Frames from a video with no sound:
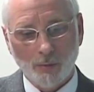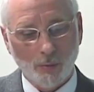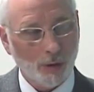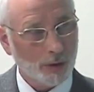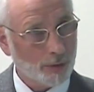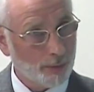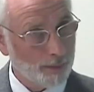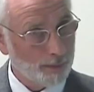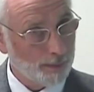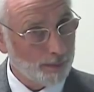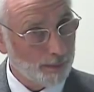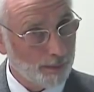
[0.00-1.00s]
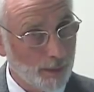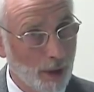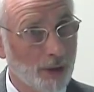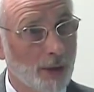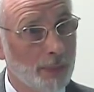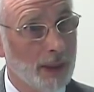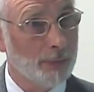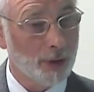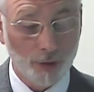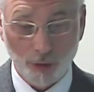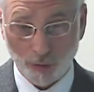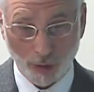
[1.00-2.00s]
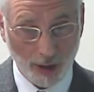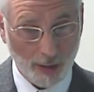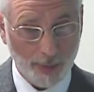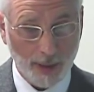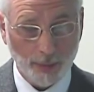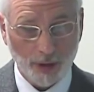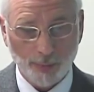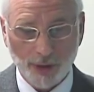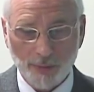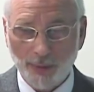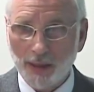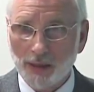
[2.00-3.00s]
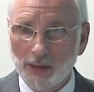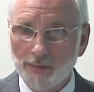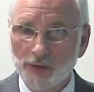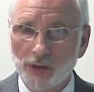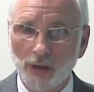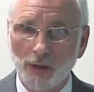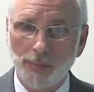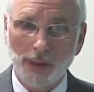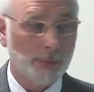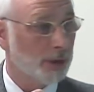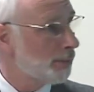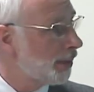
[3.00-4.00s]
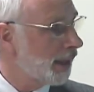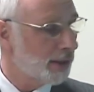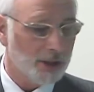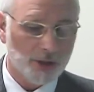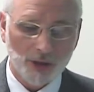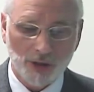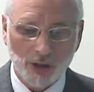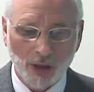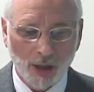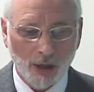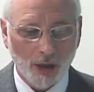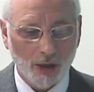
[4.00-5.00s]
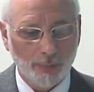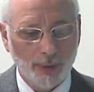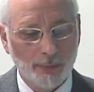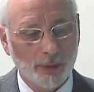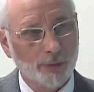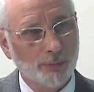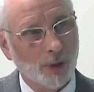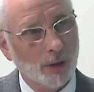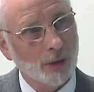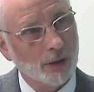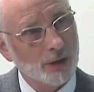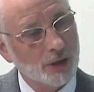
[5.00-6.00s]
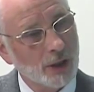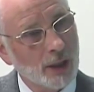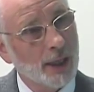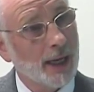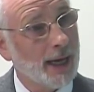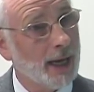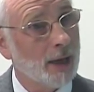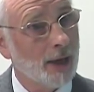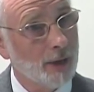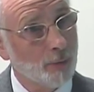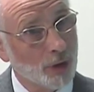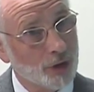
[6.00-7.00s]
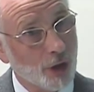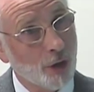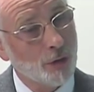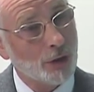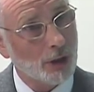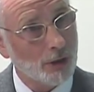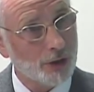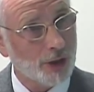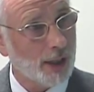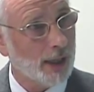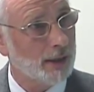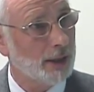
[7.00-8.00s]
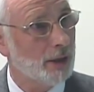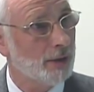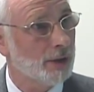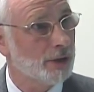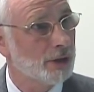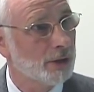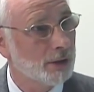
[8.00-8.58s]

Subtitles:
what other people do, other people's perspectives, other people's practices, other people's products, in one's own culture and in others.